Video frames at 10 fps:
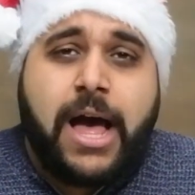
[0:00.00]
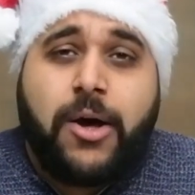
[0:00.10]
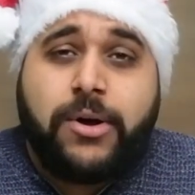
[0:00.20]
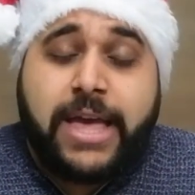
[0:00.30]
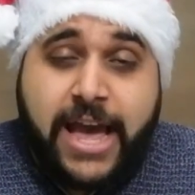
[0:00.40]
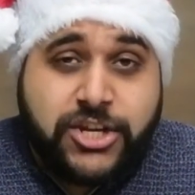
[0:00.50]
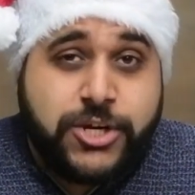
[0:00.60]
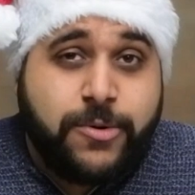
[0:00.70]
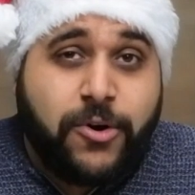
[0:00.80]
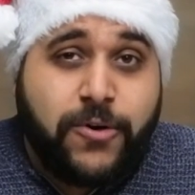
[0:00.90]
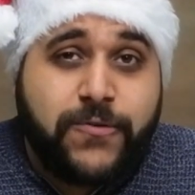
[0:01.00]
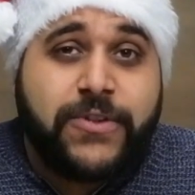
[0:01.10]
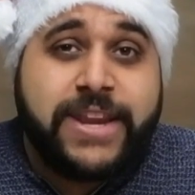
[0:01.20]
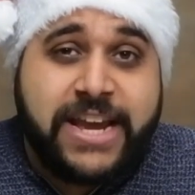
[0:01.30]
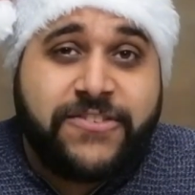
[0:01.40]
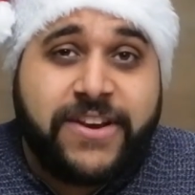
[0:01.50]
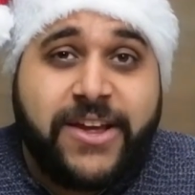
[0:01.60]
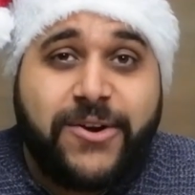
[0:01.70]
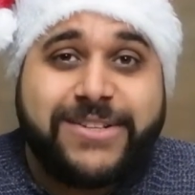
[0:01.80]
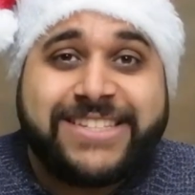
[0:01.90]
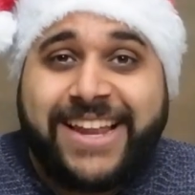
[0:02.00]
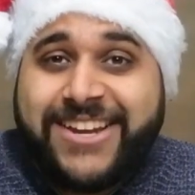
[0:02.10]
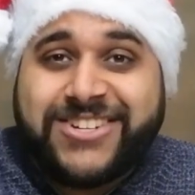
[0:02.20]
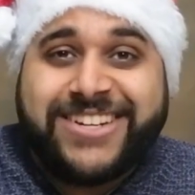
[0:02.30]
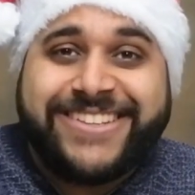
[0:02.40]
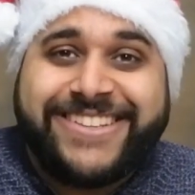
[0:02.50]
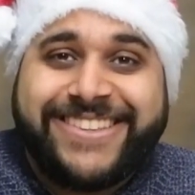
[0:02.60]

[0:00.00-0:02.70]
I'll catch you all for the next video. Selanja.